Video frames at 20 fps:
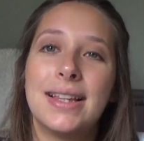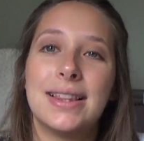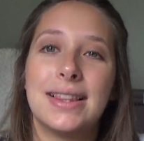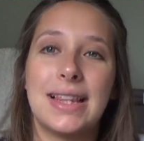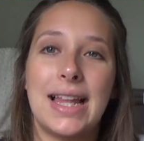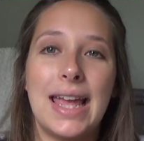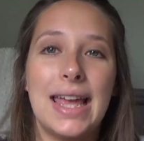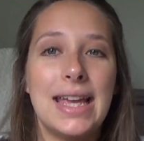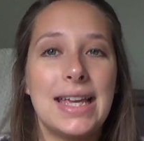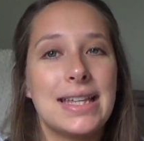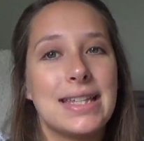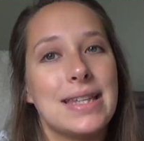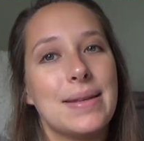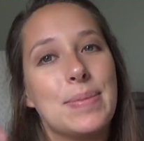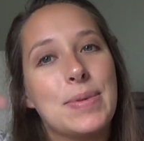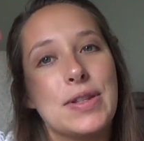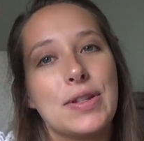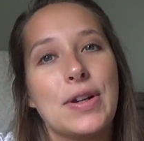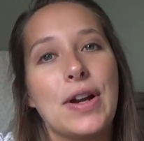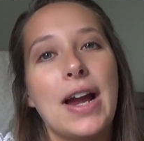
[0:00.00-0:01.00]
like,
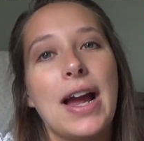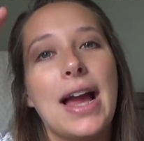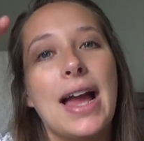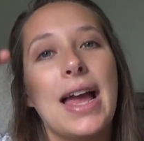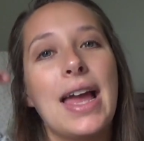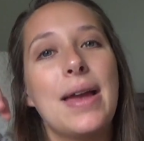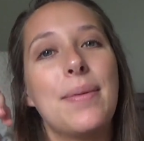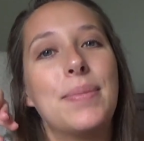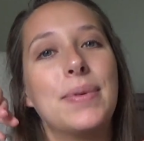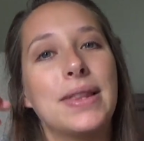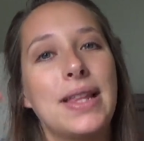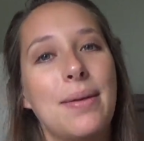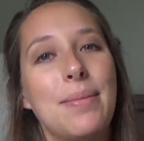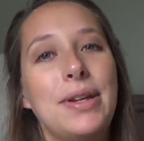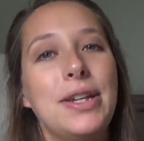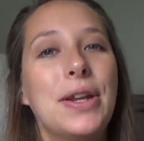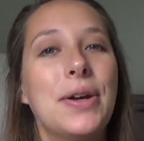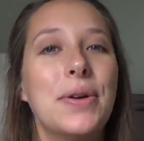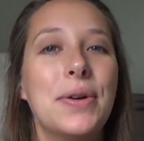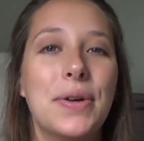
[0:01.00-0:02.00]
subscribe, let
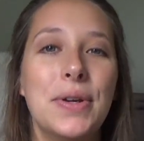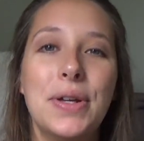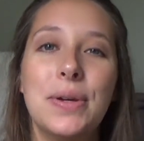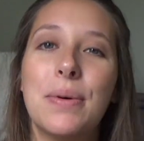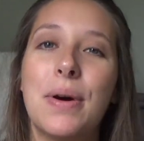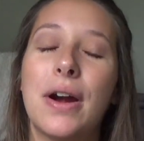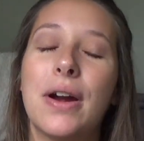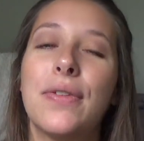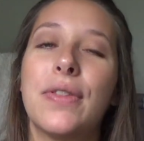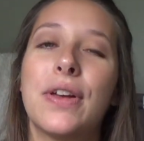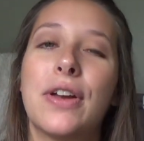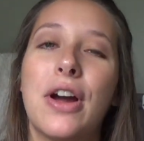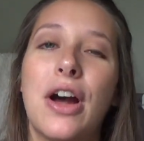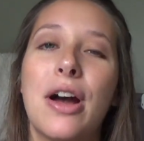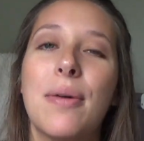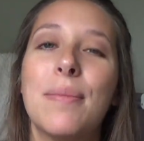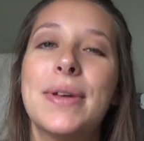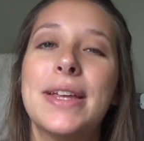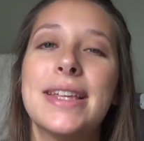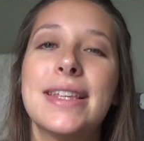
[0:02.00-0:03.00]
me know who you are in the
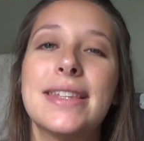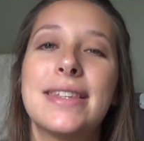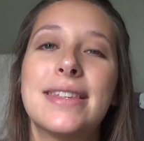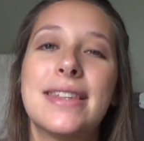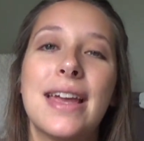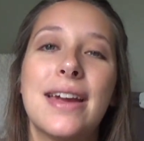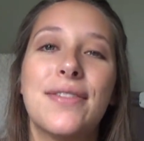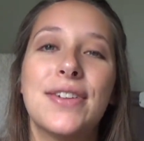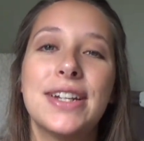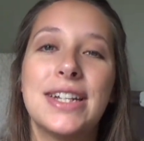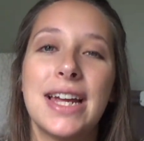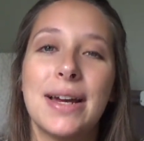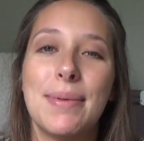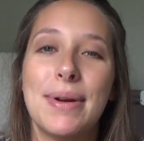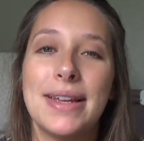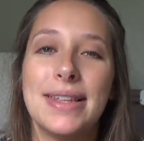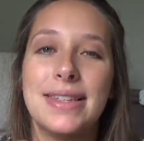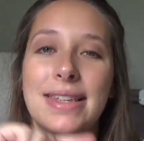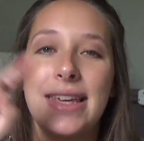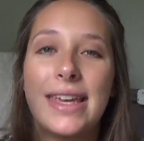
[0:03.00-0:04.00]
comments. Every time
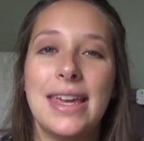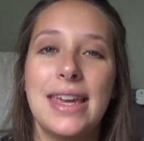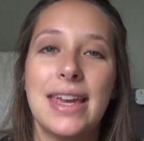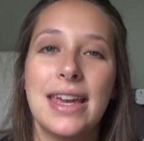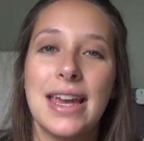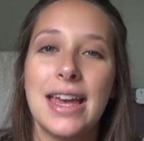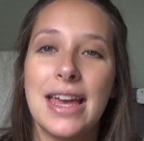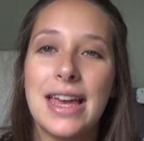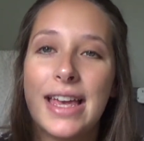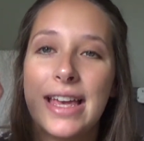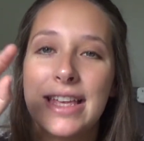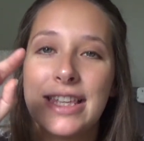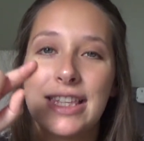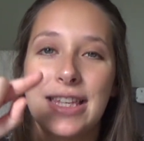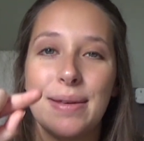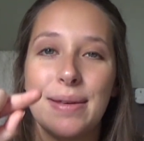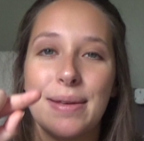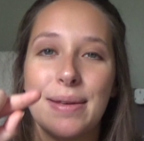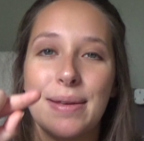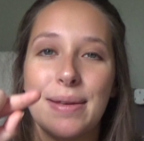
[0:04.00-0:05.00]
I see
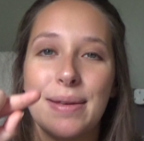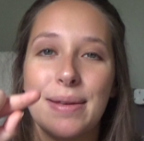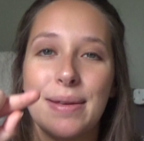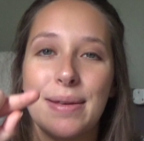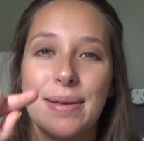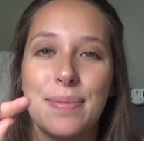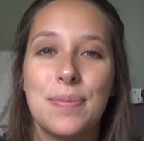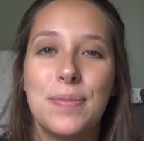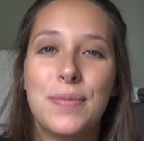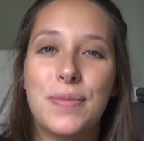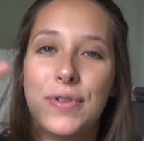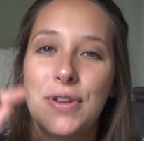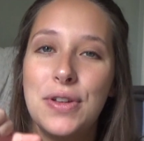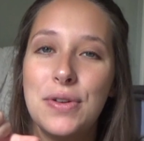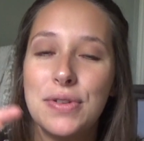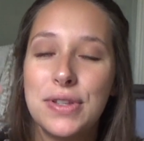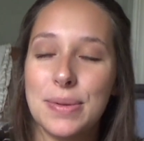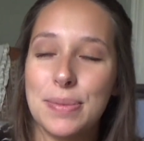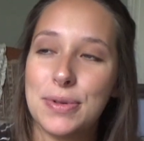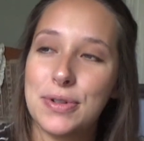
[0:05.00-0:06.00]

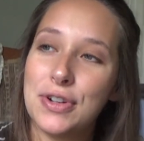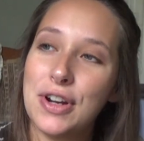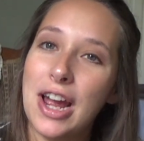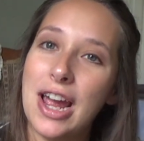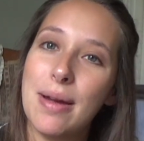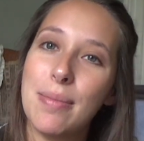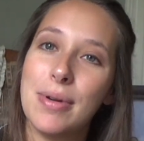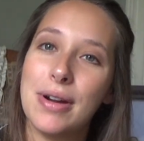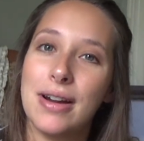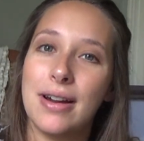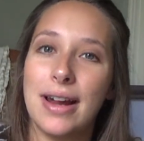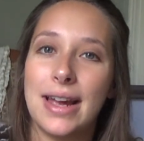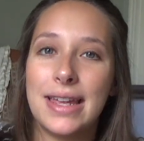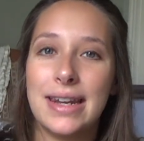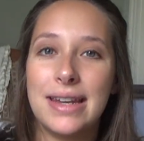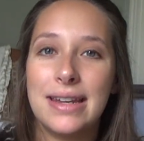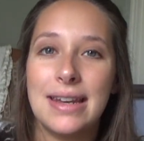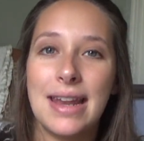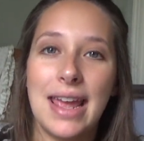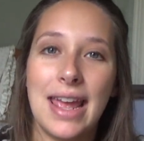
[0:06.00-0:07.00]
new subscriber
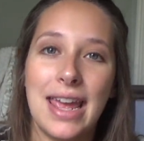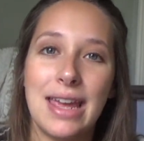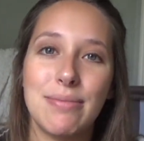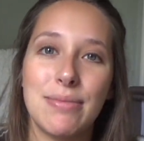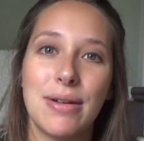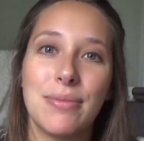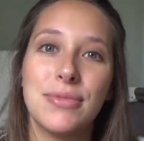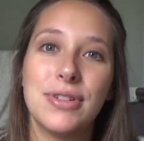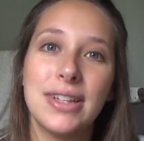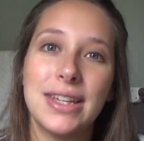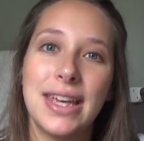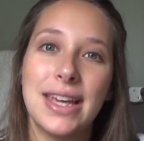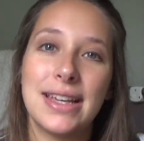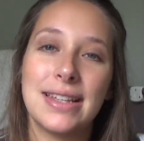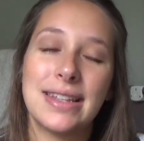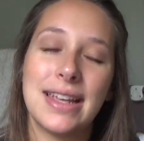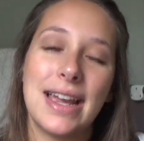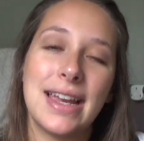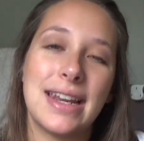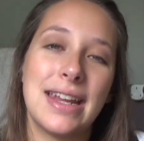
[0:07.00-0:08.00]
and a name, I'm really
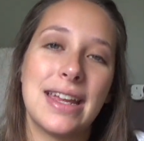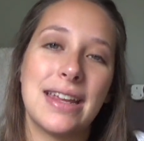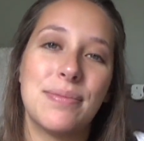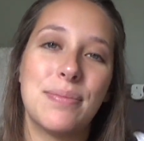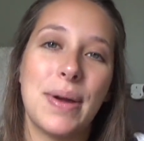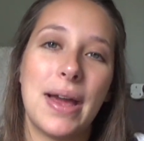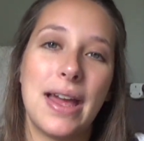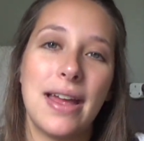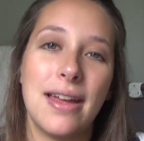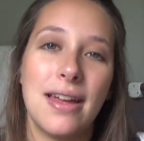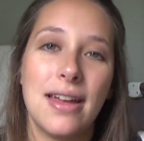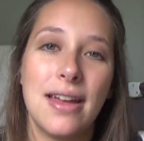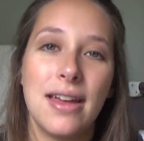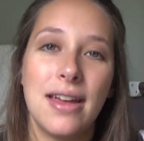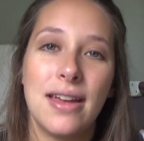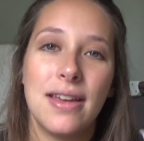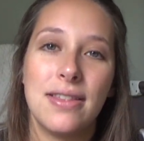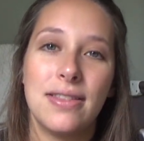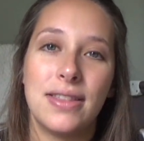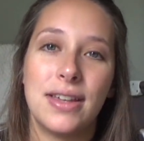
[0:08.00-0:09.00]
excited. But
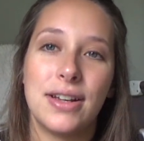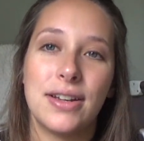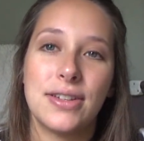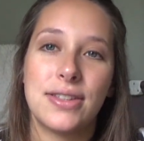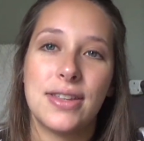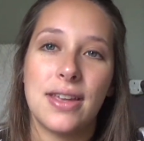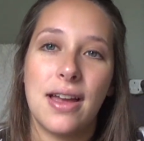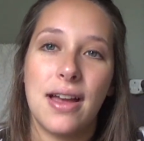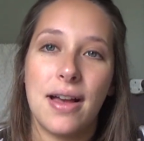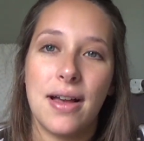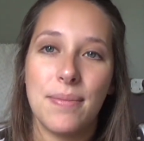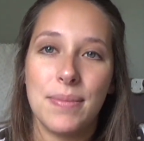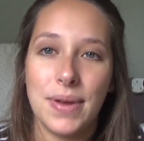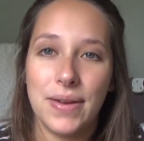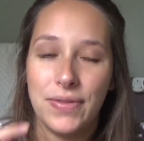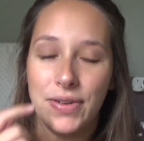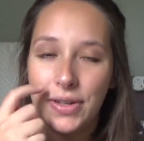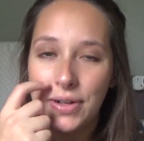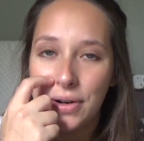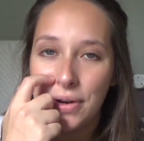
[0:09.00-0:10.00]
there's
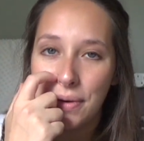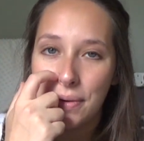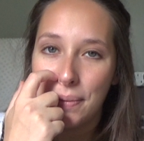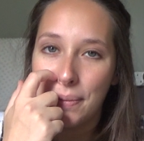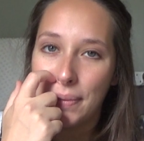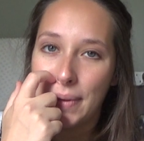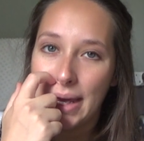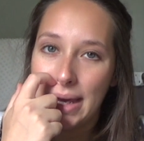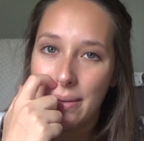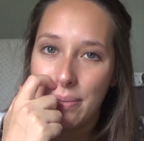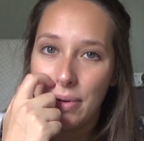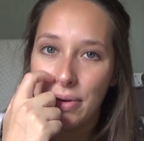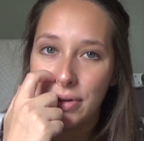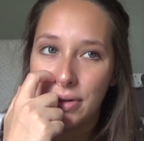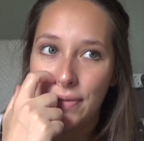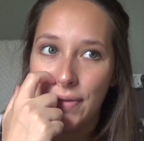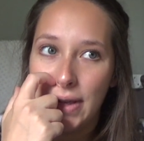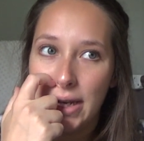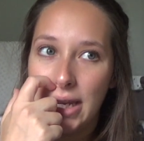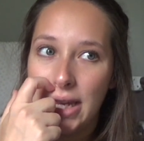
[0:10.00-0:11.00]
if you don't
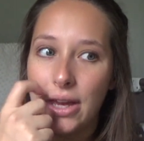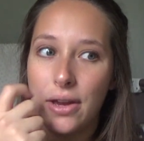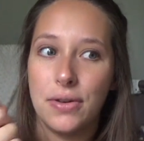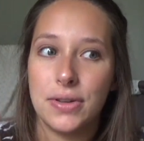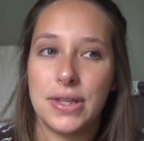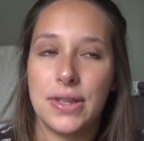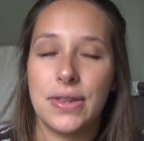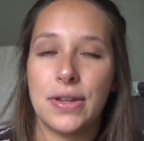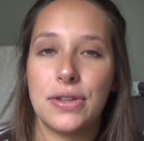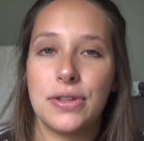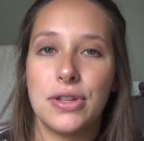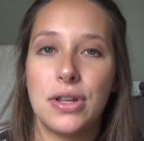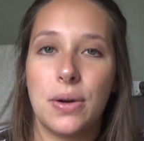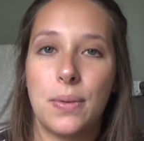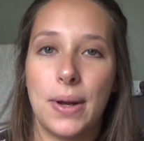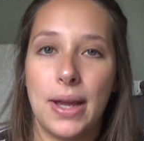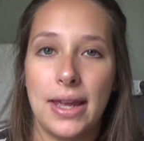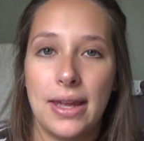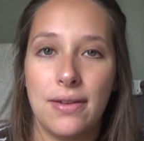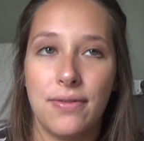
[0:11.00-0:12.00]
post videos, and there's no
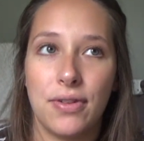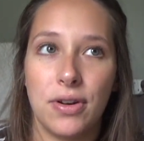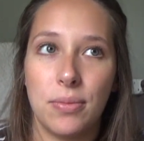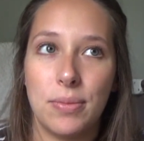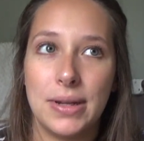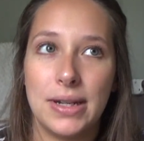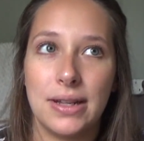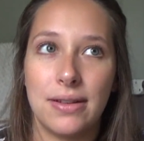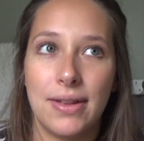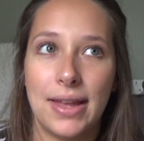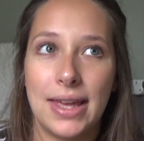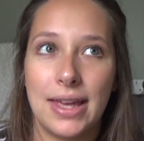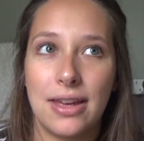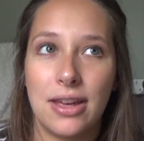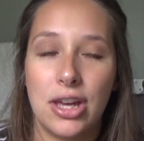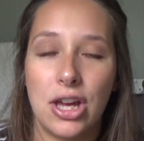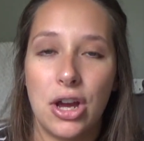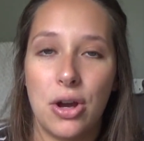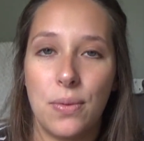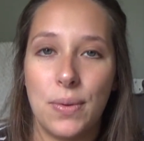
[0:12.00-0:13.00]
way for me to
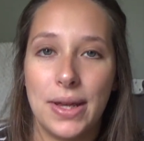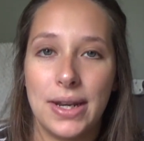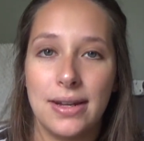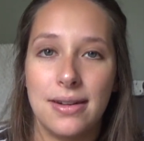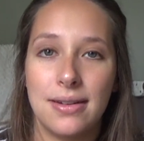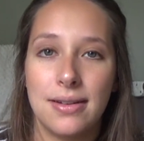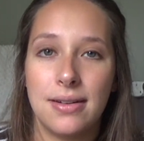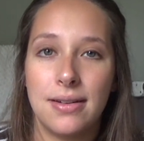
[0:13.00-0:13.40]
go and